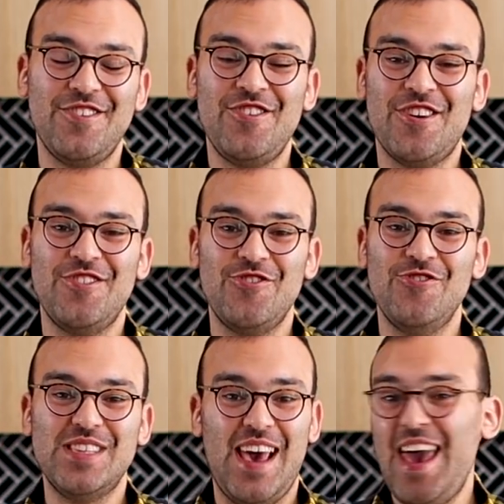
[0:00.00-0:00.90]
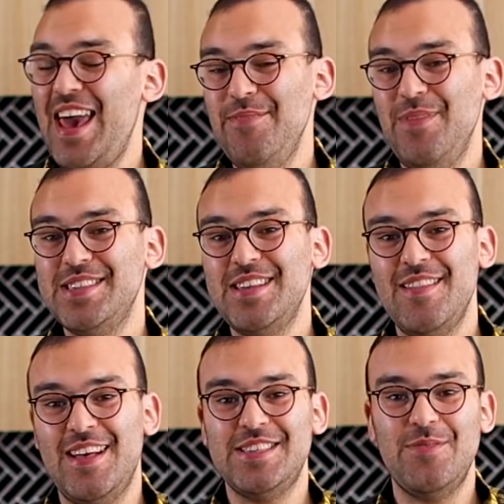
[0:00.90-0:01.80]
you can use a hand
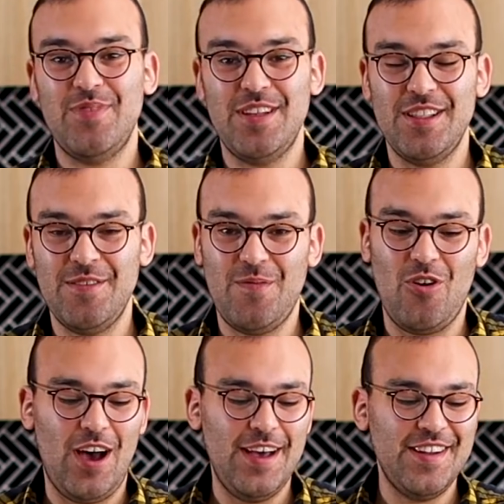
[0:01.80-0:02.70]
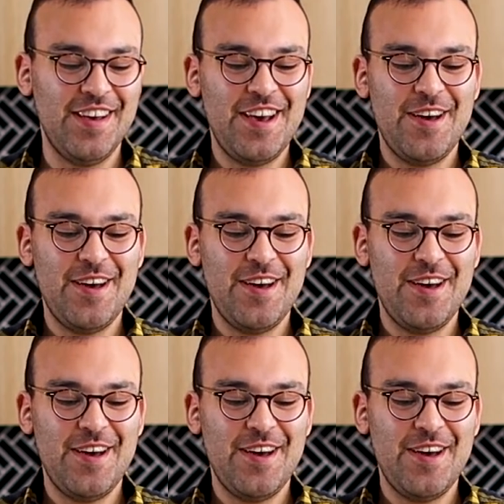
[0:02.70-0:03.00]
mixer, that's completely fine.